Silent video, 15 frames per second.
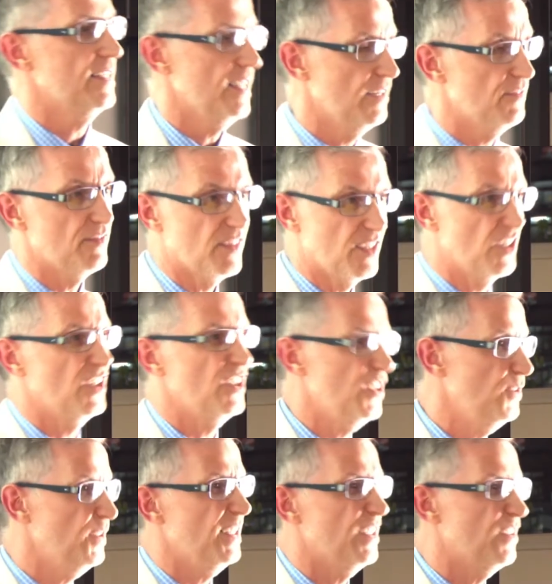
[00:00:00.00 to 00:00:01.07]
they've
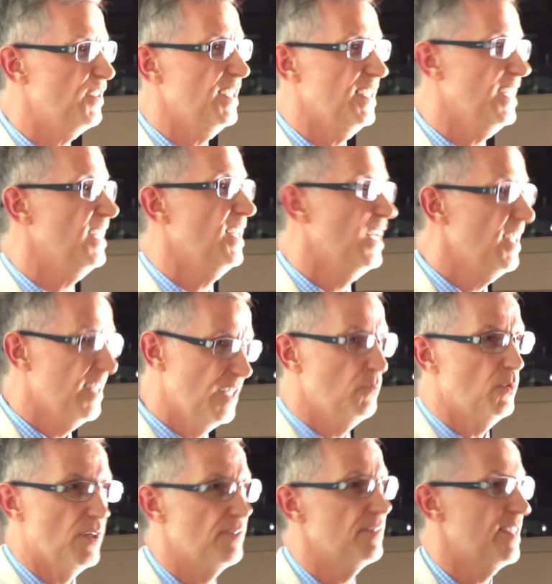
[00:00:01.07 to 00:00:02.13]
concluded that really they
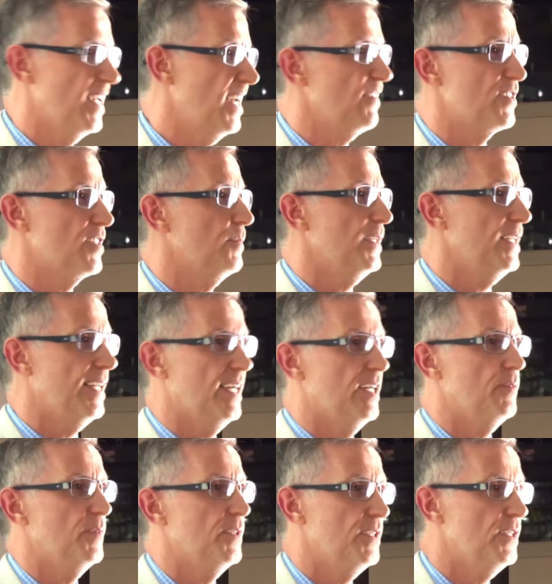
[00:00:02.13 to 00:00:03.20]
want to have somebody to
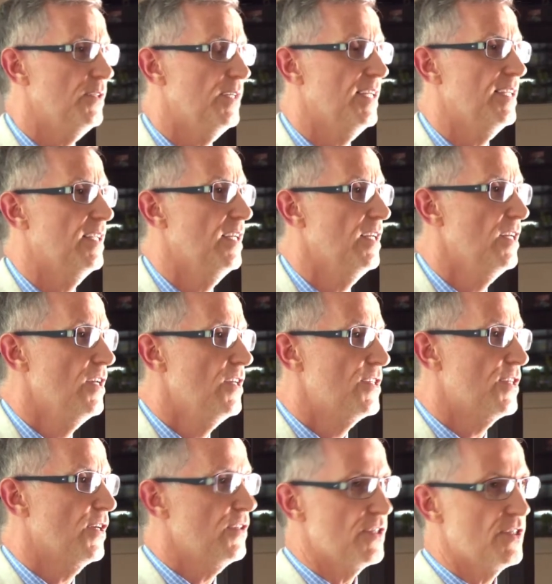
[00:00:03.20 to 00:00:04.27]
help them do it.
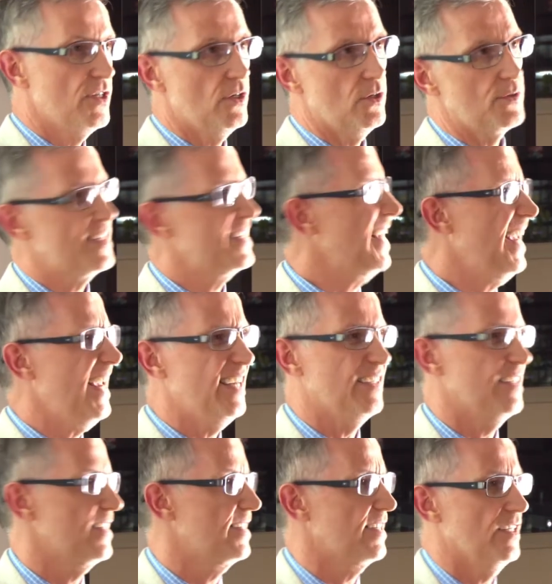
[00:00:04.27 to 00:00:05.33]
So there's no sale
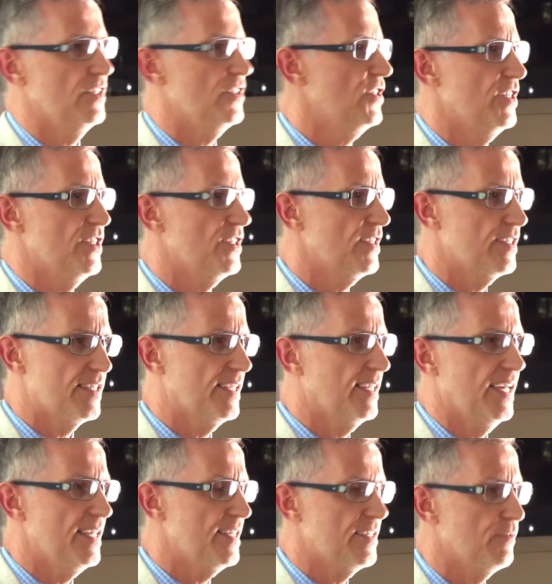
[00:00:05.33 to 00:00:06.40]
as such. It's just a
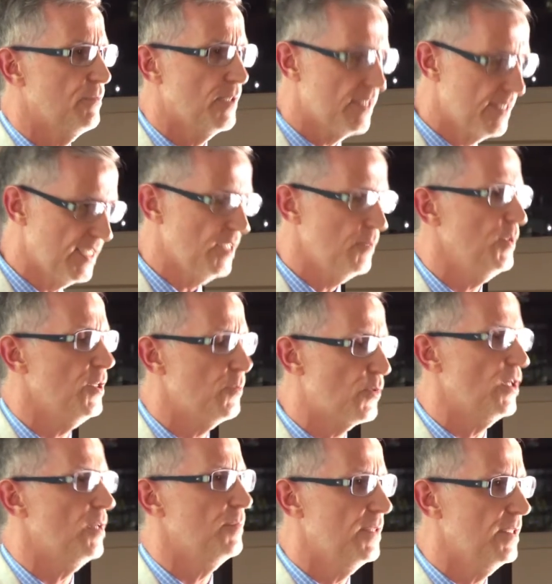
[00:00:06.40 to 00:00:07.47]
case of, well, tell me your
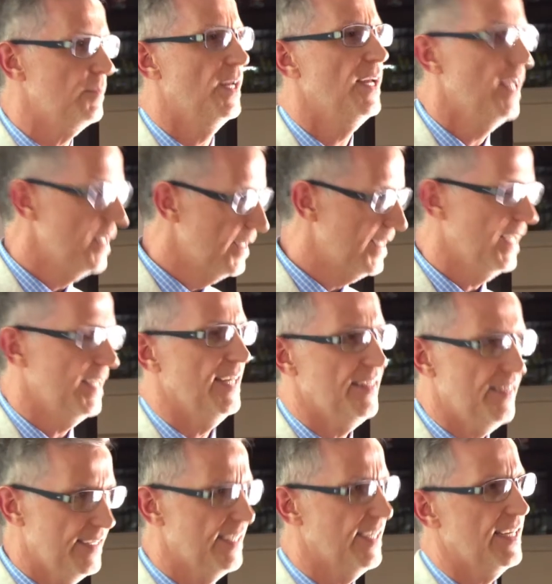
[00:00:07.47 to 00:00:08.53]
problem. Can I
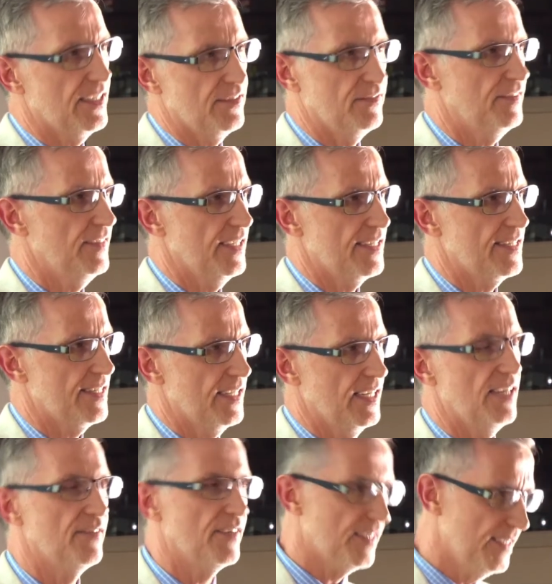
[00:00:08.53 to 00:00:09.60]
think I can fix it?
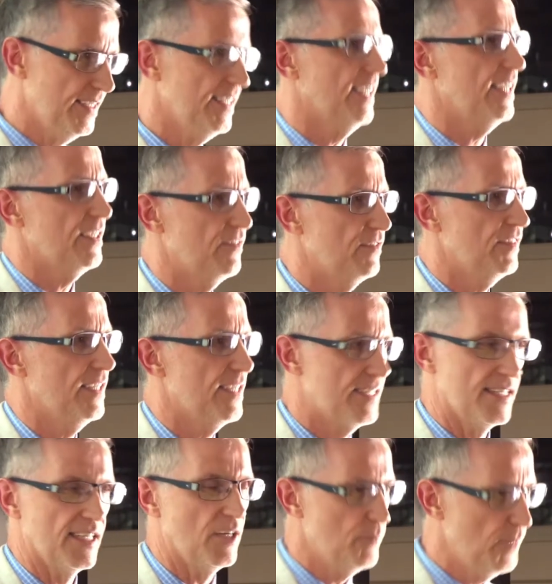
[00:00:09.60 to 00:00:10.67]
If I think I can fix
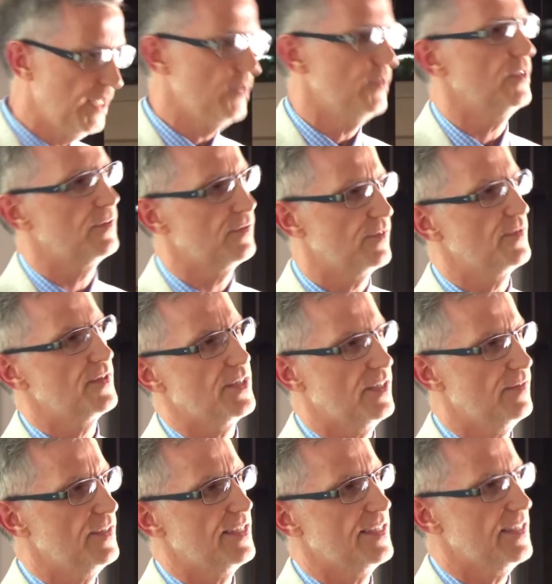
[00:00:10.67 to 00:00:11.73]
it, I'll make you an offer of
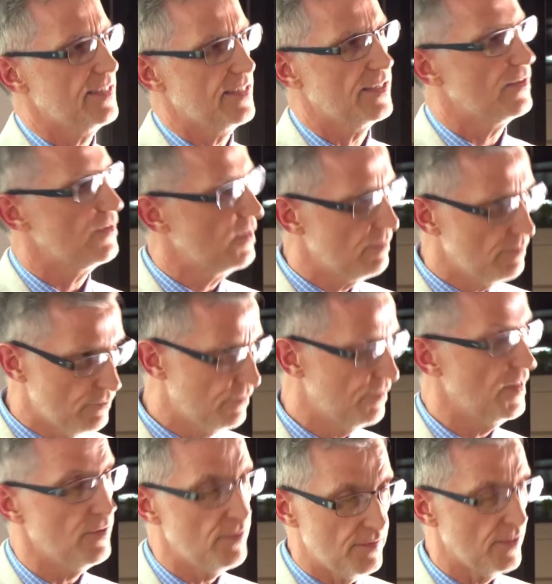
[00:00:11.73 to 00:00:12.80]
services that are on
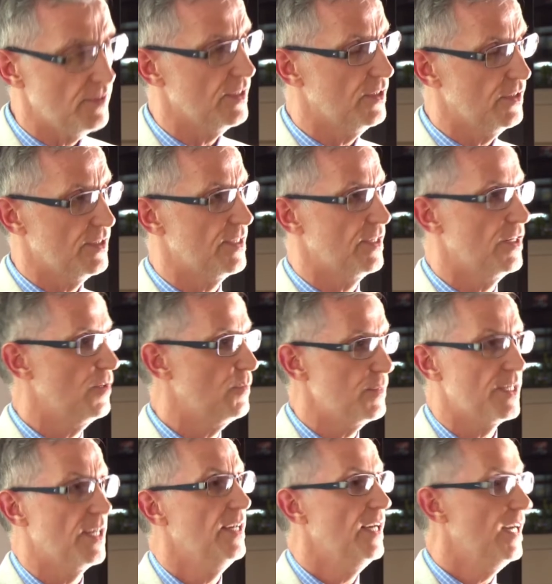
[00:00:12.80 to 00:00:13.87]
very, very good terms.
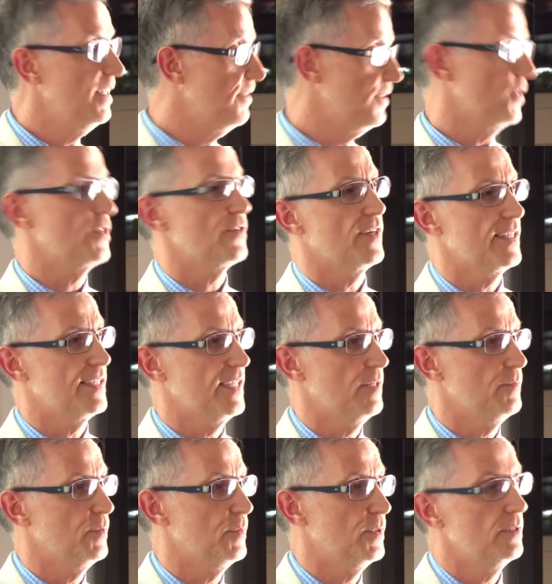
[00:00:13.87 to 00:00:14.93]
And if those are
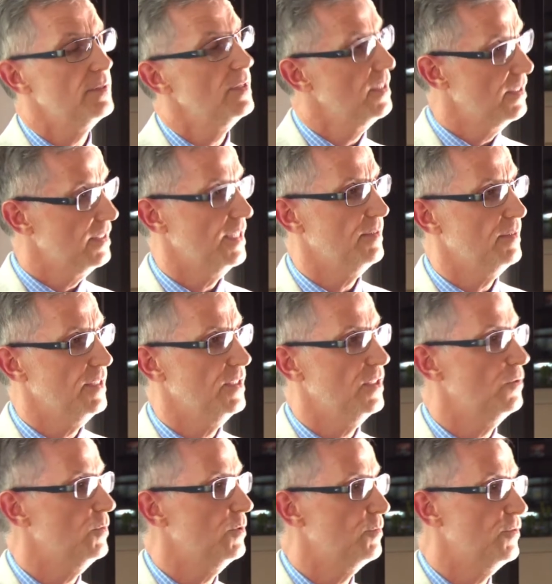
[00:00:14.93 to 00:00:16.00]
acceptable, then, you know,
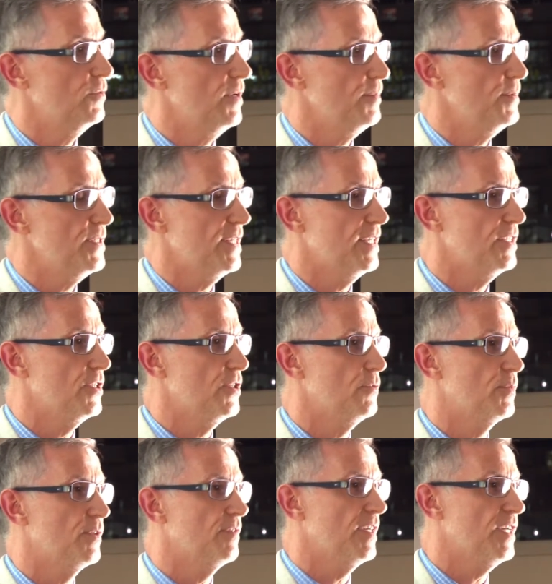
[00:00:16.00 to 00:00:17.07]
we'll represent you
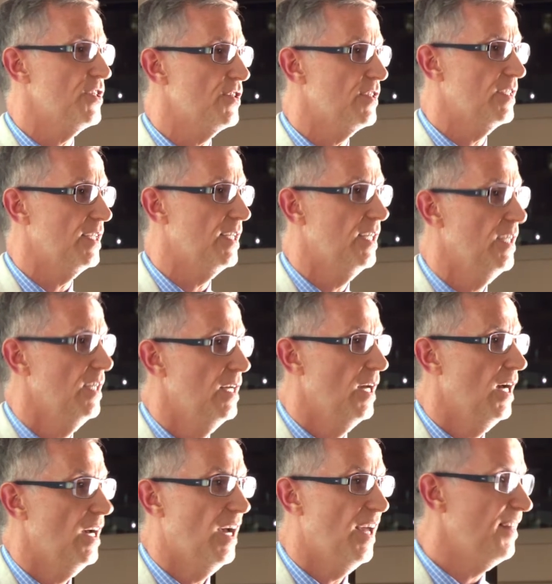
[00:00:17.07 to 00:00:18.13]
professionally.
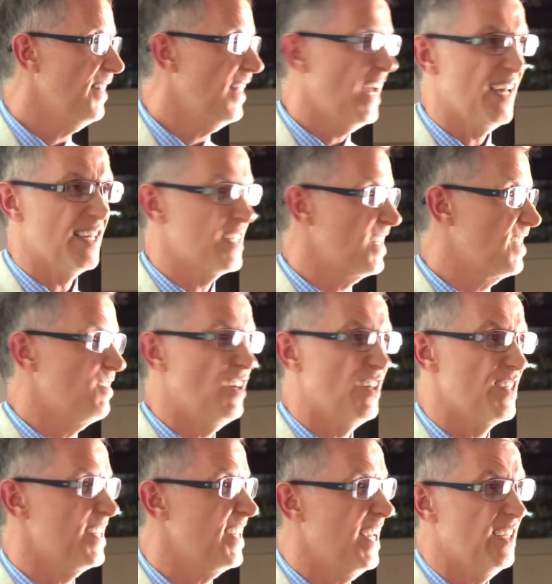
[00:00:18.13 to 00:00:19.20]
And that's not a
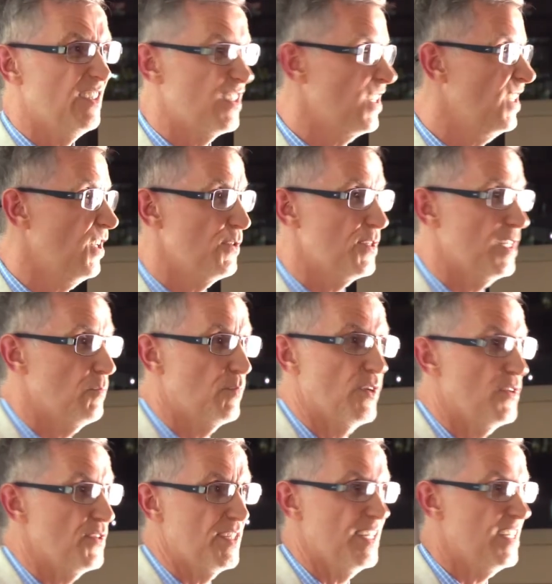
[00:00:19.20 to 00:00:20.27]
sales closing
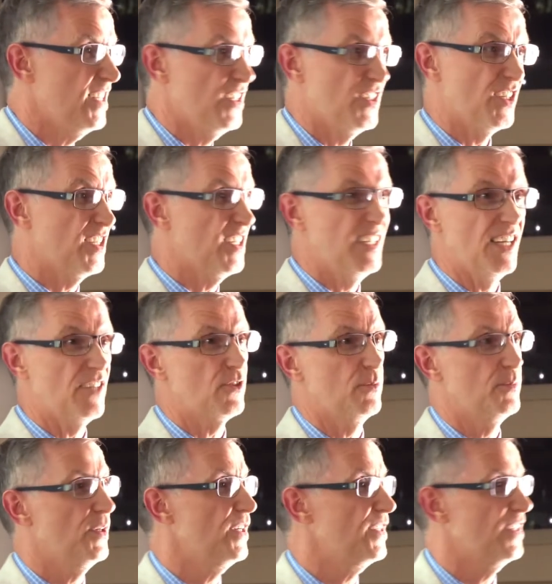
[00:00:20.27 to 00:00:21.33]
process. It's just a natural
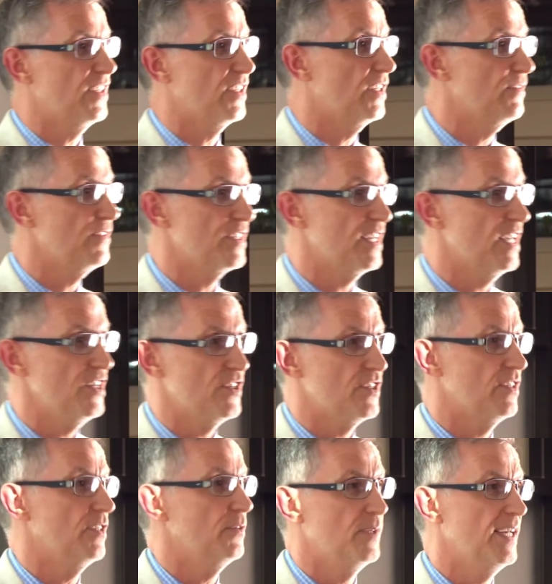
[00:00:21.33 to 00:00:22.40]
part of the
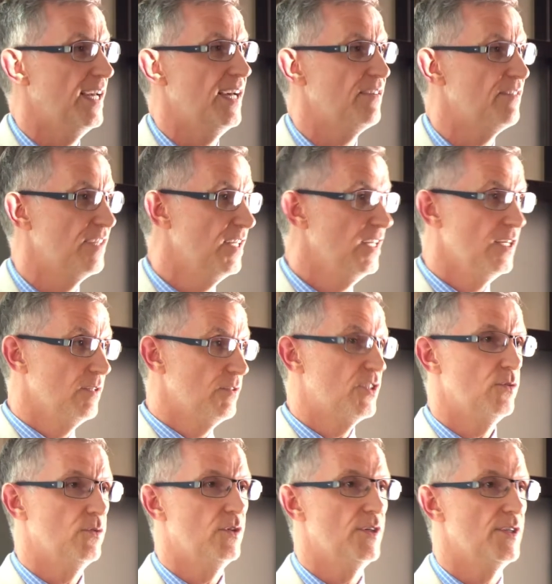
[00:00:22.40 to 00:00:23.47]
conversation that we have
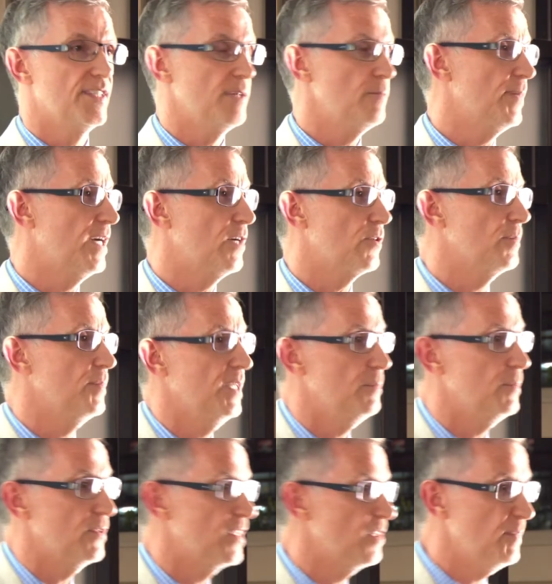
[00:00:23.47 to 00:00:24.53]
towards empowering
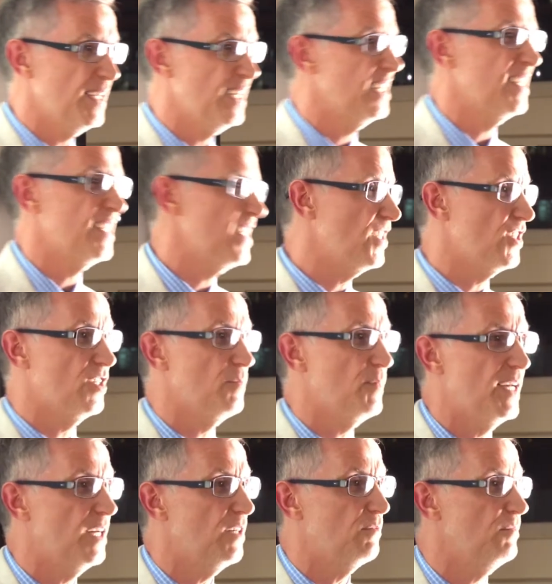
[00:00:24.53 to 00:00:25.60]
people to make a decision
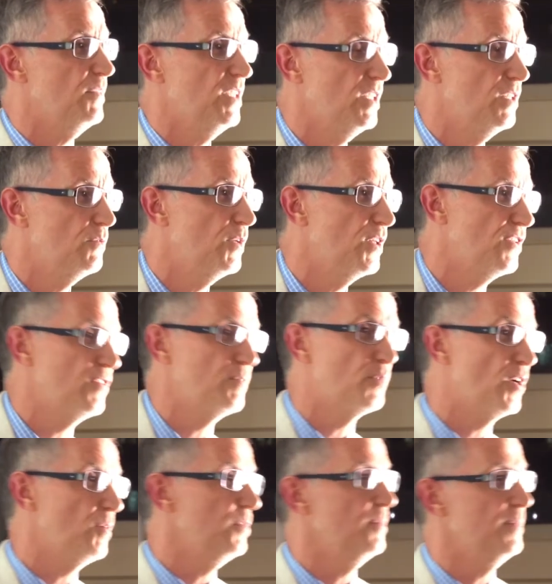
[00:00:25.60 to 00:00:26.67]
about, you know, what their
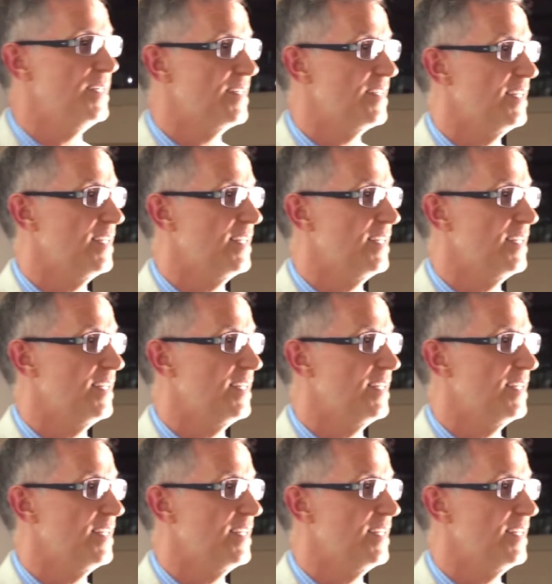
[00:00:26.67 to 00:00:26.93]
problem is and